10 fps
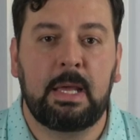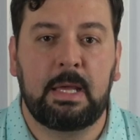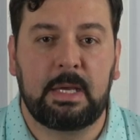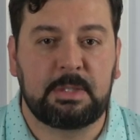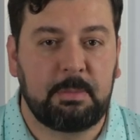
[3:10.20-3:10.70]

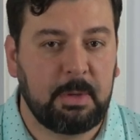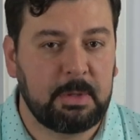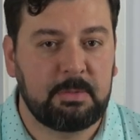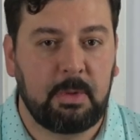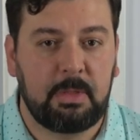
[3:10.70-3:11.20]

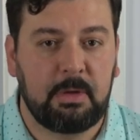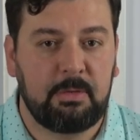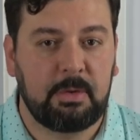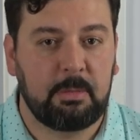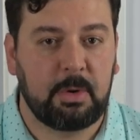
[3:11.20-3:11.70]
experience with
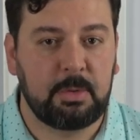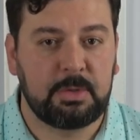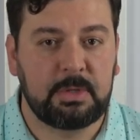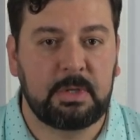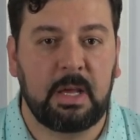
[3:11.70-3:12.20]
different
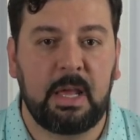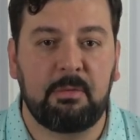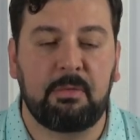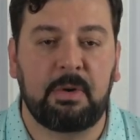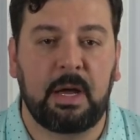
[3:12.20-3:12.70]
approaches and
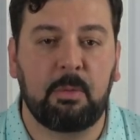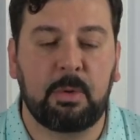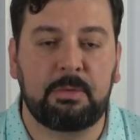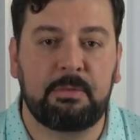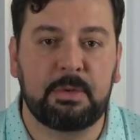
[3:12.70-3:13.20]
find
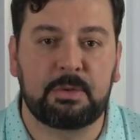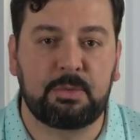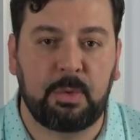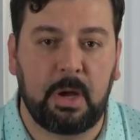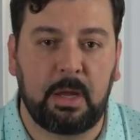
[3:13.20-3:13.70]
what
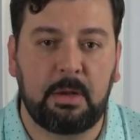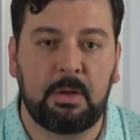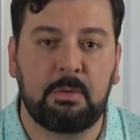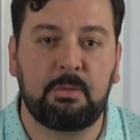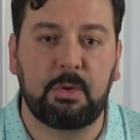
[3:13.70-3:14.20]
feels right
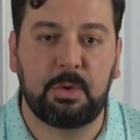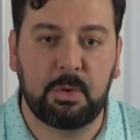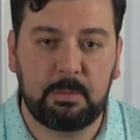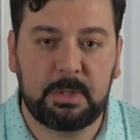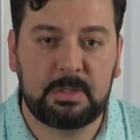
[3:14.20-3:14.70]
for
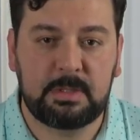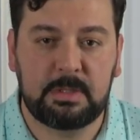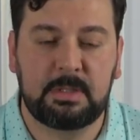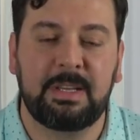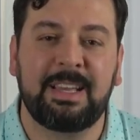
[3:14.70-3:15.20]
your
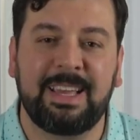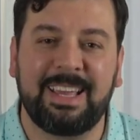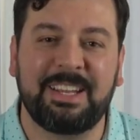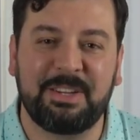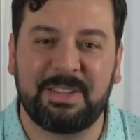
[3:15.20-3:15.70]
business
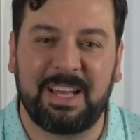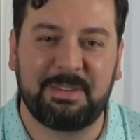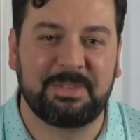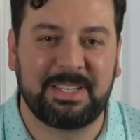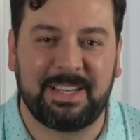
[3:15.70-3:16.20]
and your
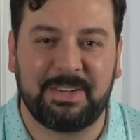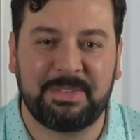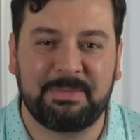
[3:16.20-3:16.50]
lifestyle.